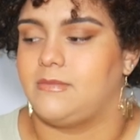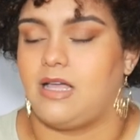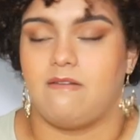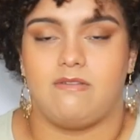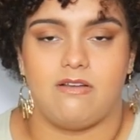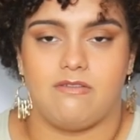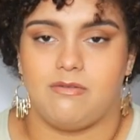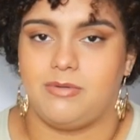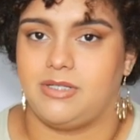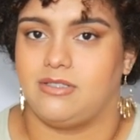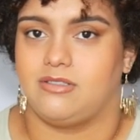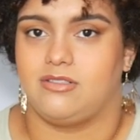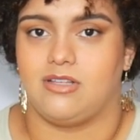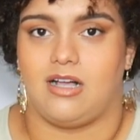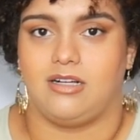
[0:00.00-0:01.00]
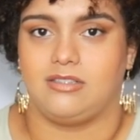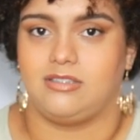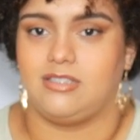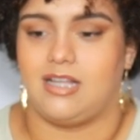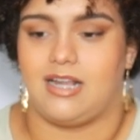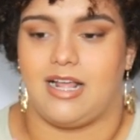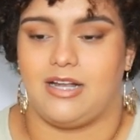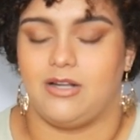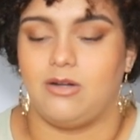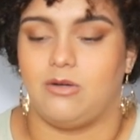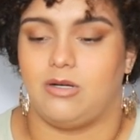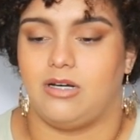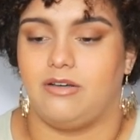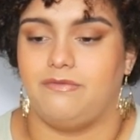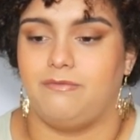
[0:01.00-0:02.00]
I've never been stalked that I know
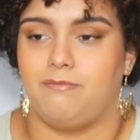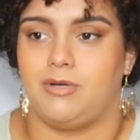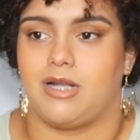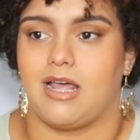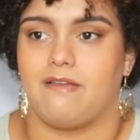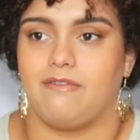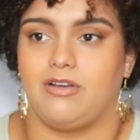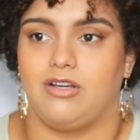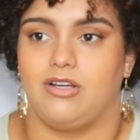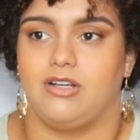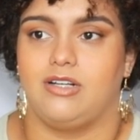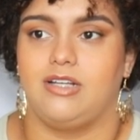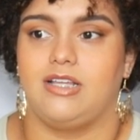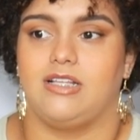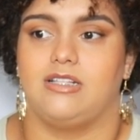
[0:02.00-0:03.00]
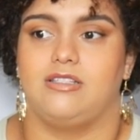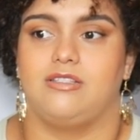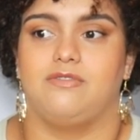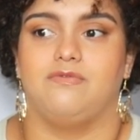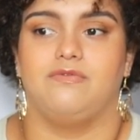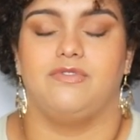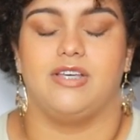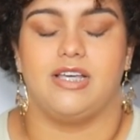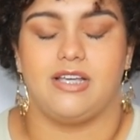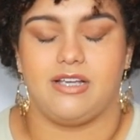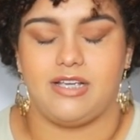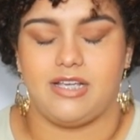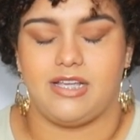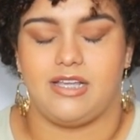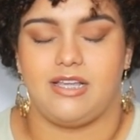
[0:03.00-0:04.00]
of, but I've heard it's
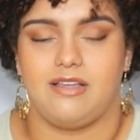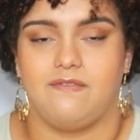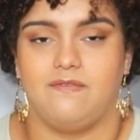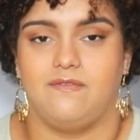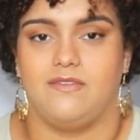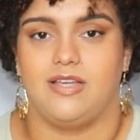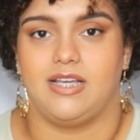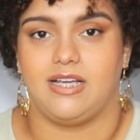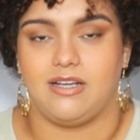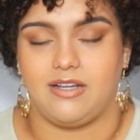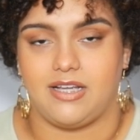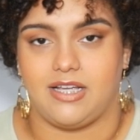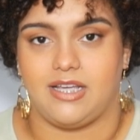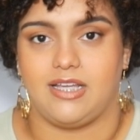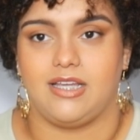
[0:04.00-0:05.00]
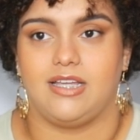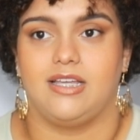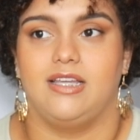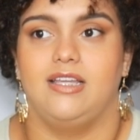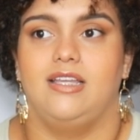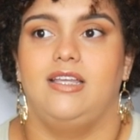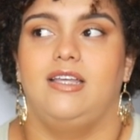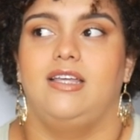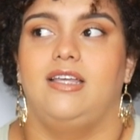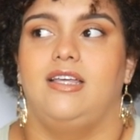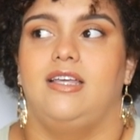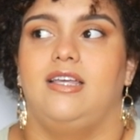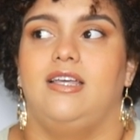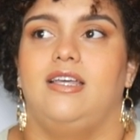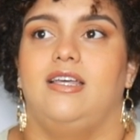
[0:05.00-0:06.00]
very, very
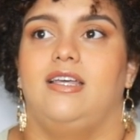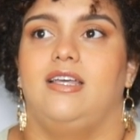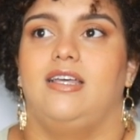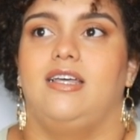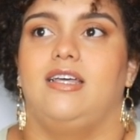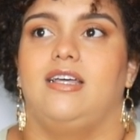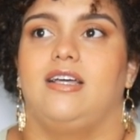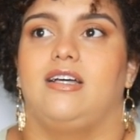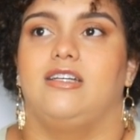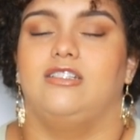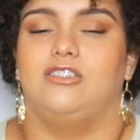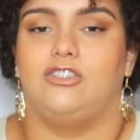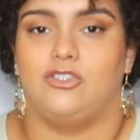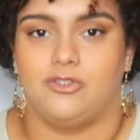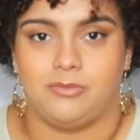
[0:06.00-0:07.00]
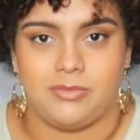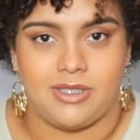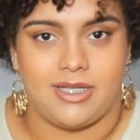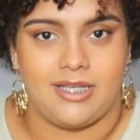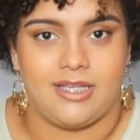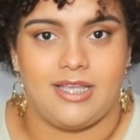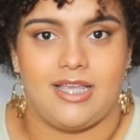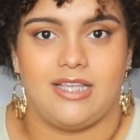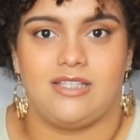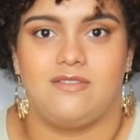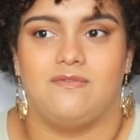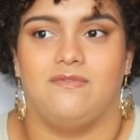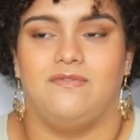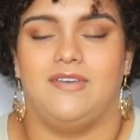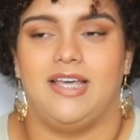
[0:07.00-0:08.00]
consuming. It's
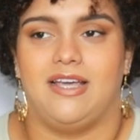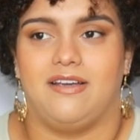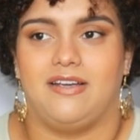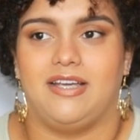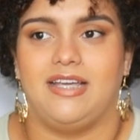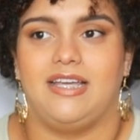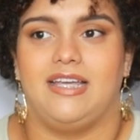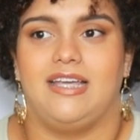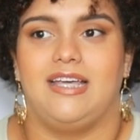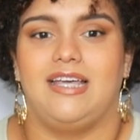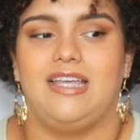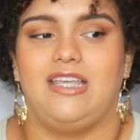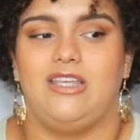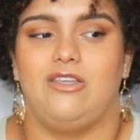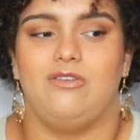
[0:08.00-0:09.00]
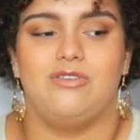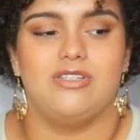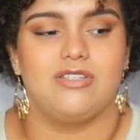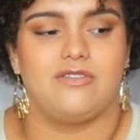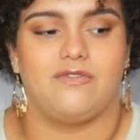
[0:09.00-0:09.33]
very, you just